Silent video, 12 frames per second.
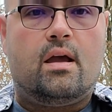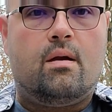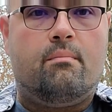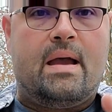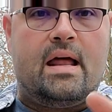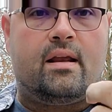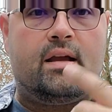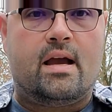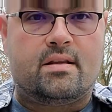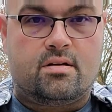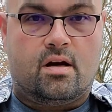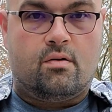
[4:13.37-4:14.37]

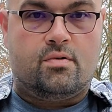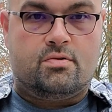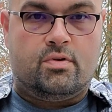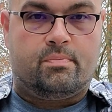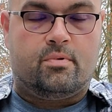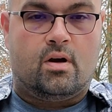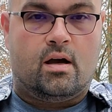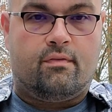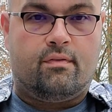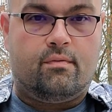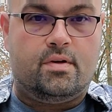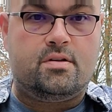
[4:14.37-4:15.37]
Madagascar was ripped off,
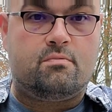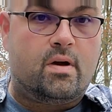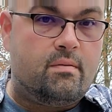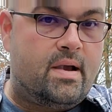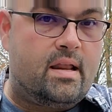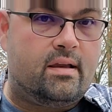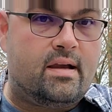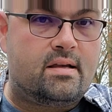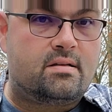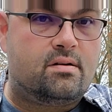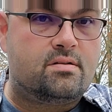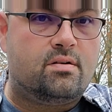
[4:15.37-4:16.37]
which is why
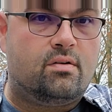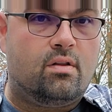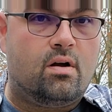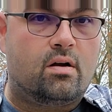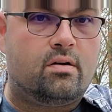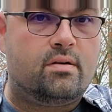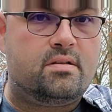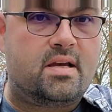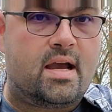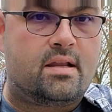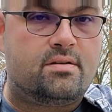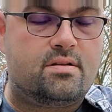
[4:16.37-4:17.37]
Madagascar is no longer
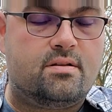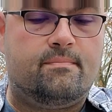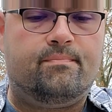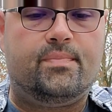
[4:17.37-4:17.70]
attached.